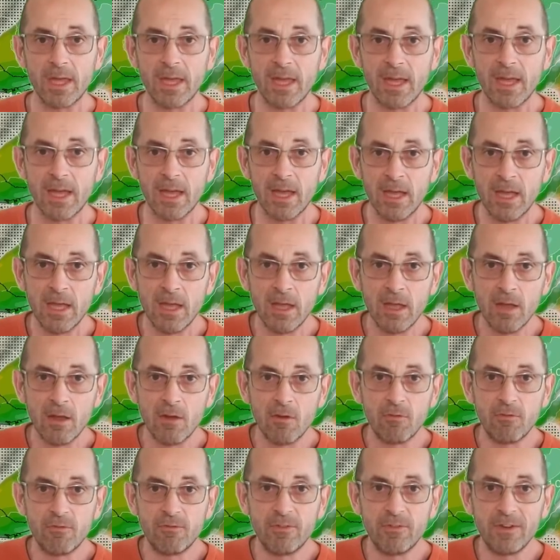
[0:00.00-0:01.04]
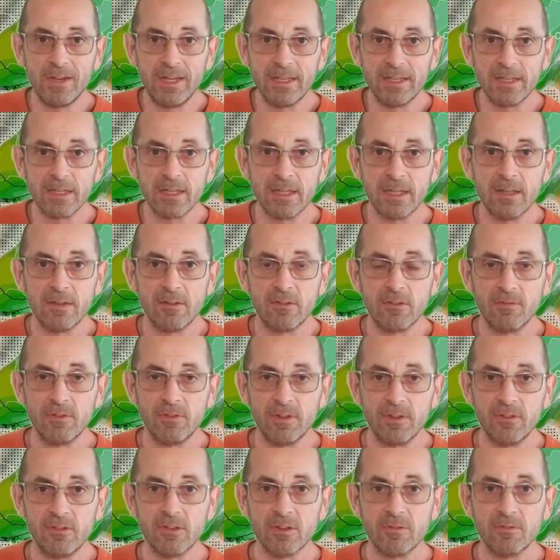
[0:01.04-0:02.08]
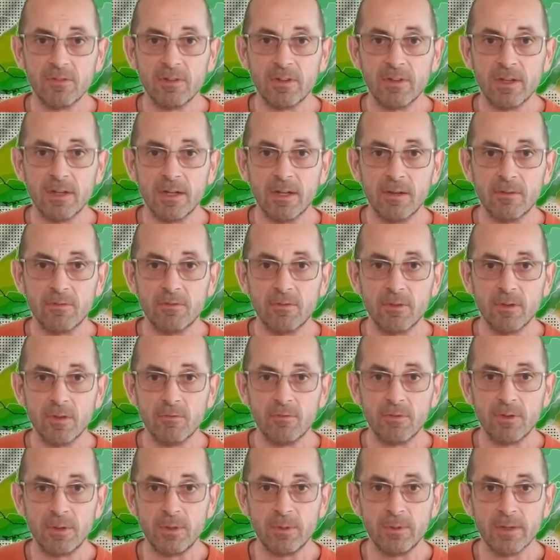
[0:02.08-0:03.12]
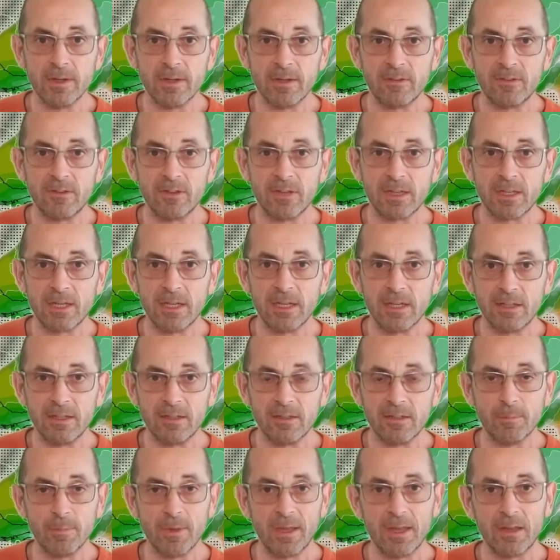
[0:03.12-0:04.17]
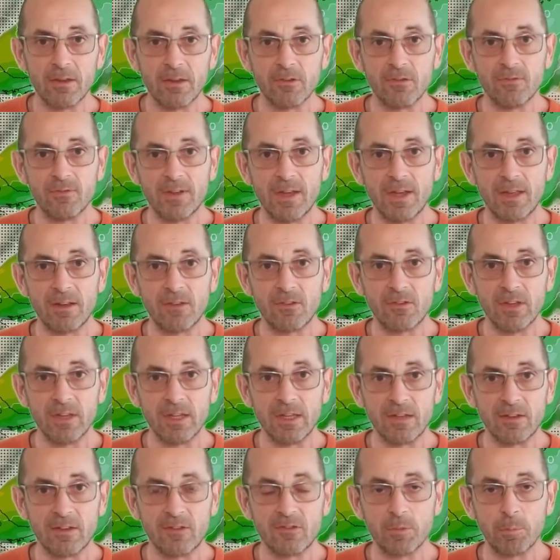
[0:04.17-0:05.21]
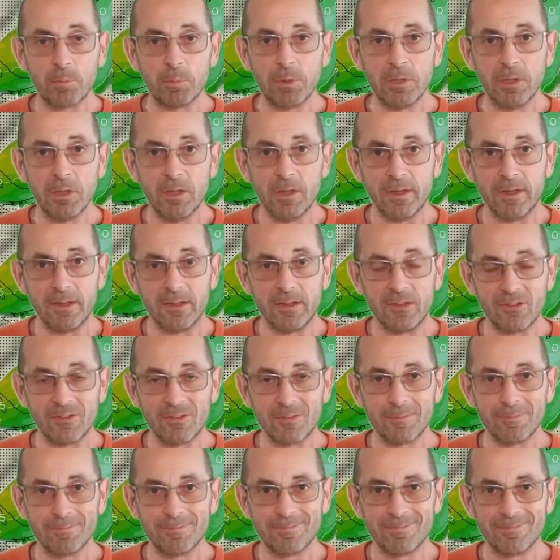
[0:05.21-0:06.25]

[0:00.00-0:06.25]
air feeding into the southern half of the United Kingdom as that takes place.